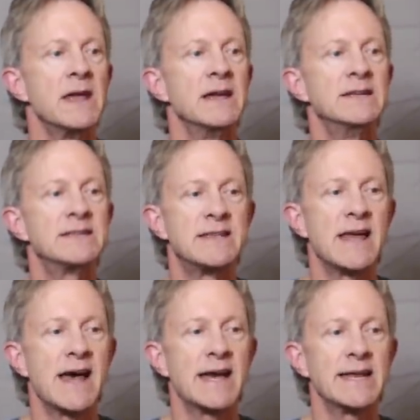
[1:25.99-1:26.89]
is
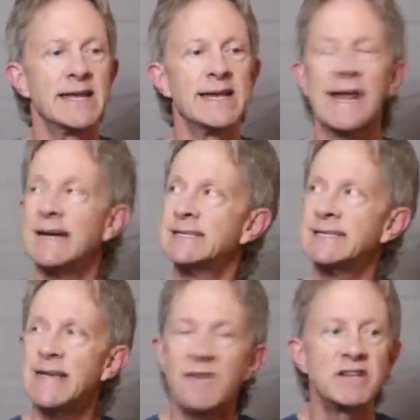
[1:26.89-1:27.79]
that it has
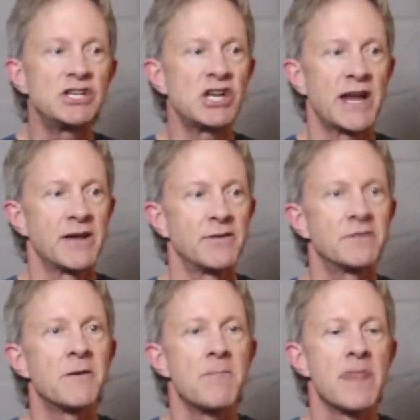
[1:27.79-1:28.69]
seven channels.